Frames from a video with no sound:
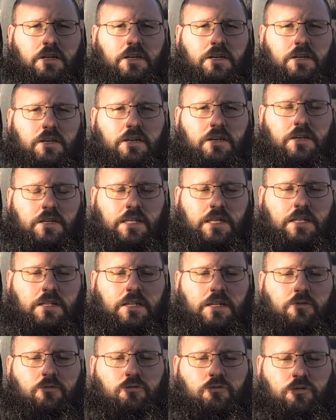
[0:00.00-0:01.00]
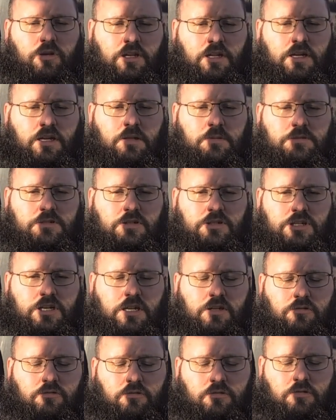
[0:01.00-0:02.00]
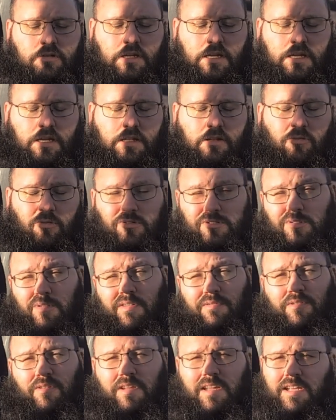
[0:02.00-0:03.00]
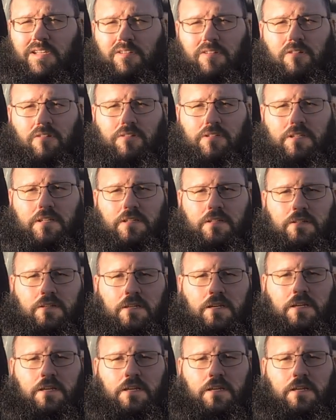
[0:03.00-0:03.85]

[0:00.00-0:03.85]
Again, that really helps the channel, and also if you like the content,